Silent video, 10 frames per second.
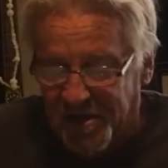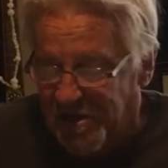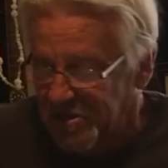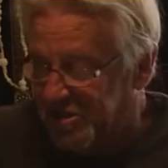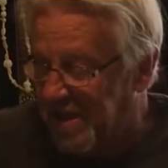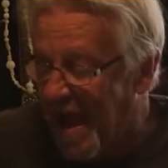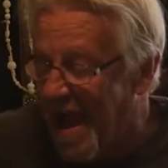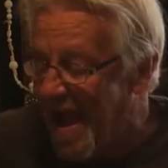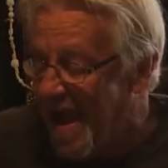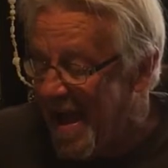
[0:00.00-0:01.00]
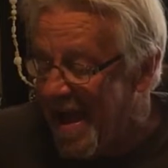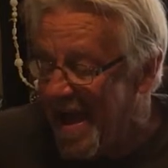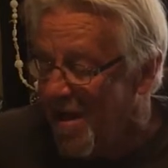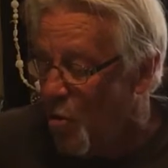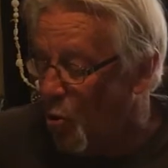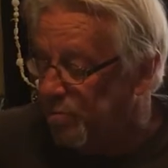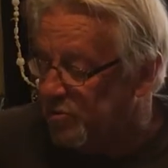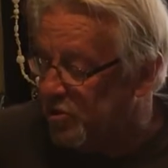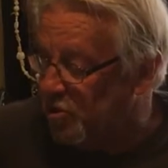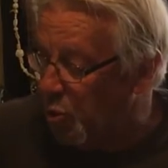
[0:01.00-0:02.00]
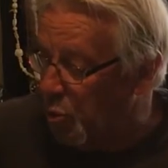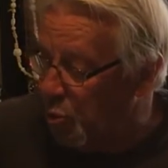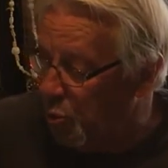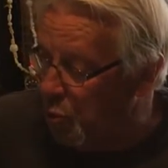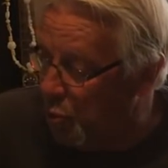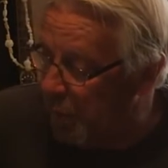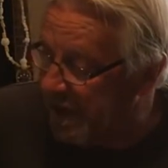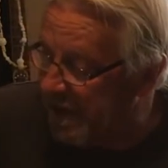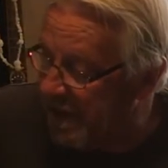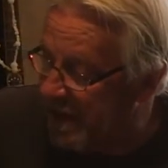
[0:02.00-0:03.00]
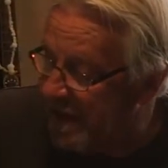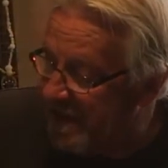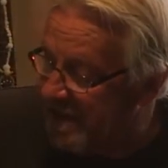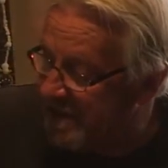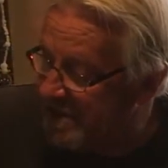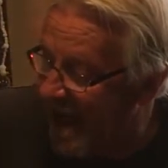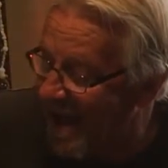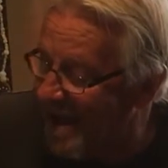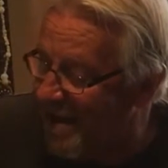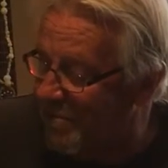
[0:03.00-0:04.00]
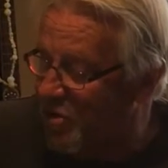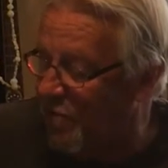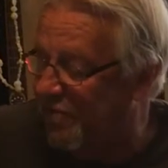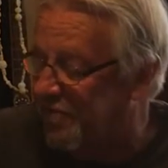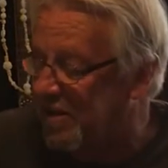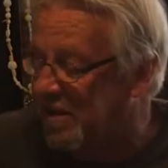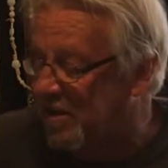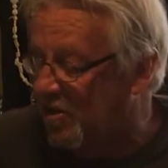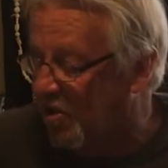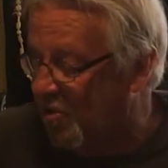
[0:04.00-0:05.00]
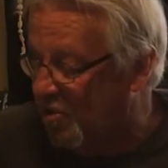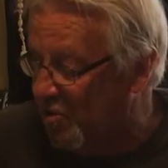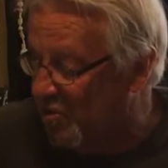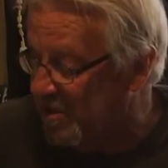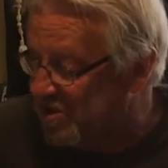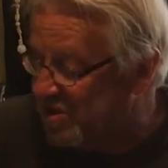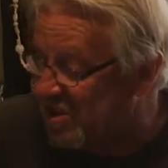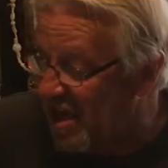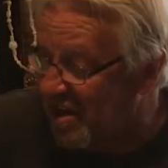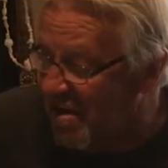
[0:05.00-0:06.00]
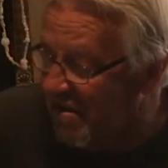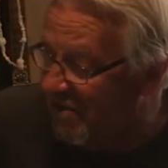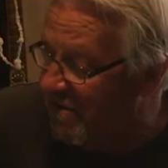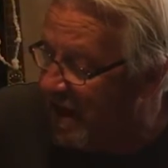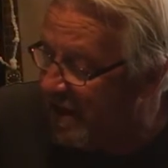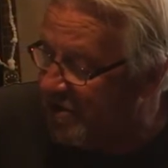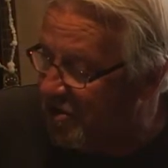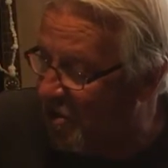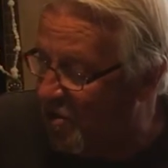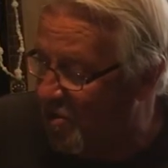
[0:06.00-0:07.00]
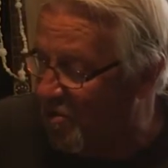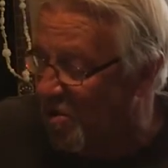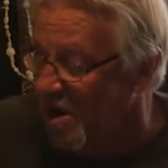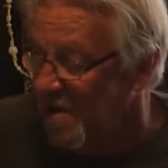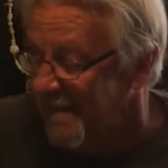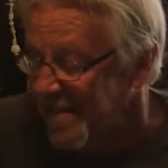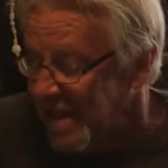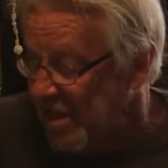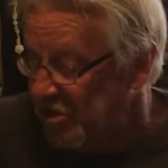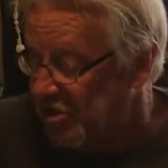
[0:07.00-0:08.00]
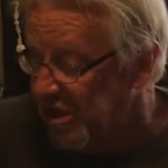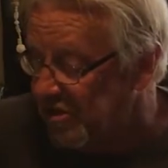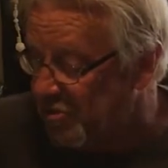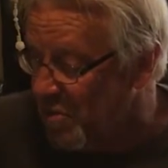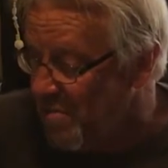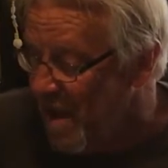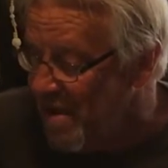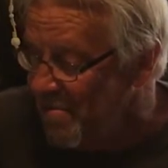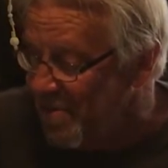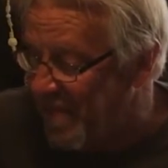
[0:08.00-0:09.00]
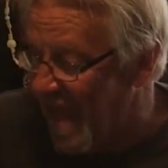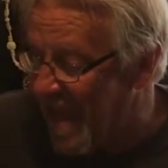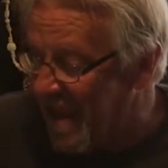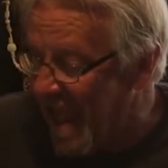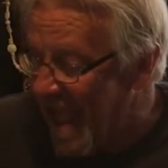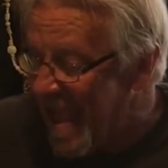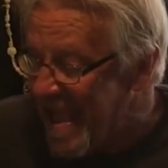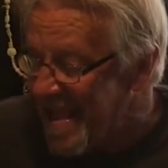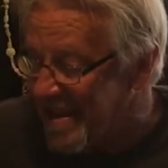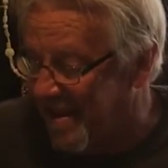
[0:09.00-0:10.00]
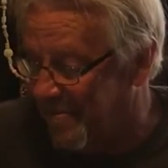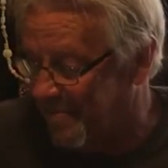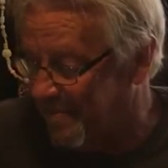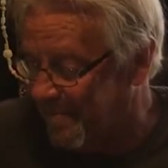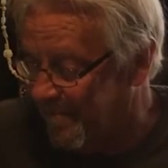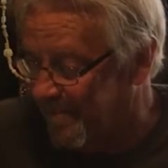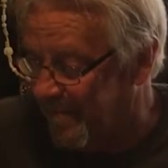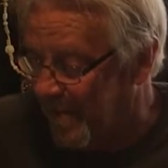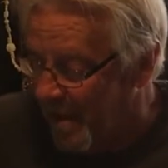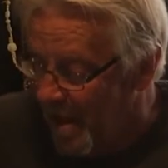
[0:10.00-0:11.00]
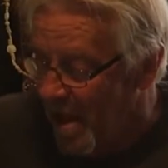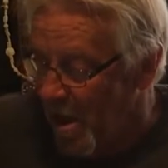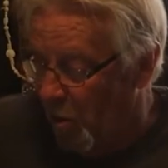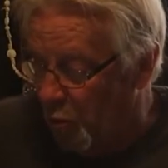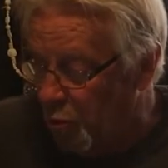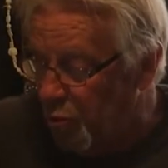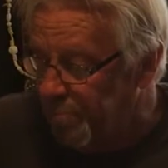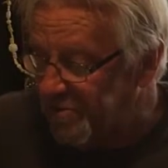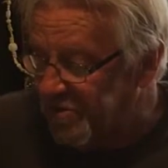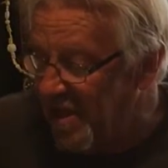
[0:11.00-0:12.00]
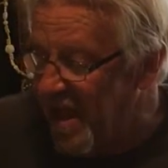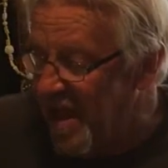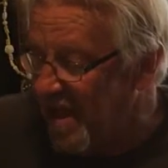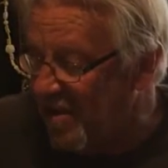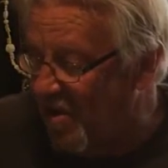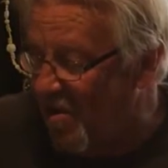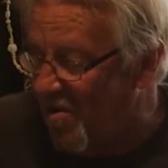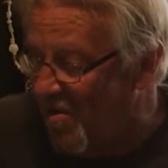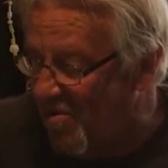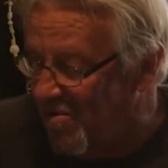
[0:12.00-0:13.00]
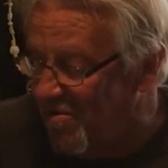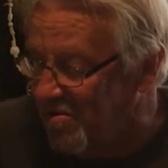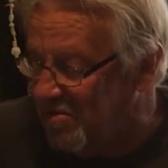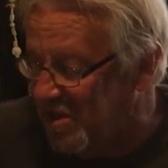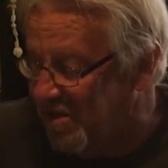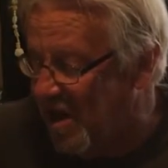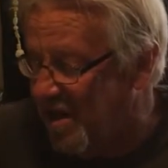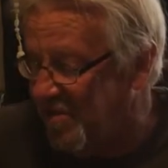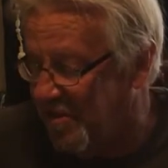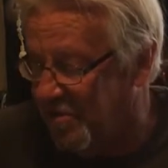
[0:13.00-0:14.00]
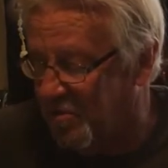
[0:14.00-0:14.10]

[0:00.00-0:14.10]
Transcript: sky. so many time you're feeling low instead of letting go. Just remember that, and whoops, there goes another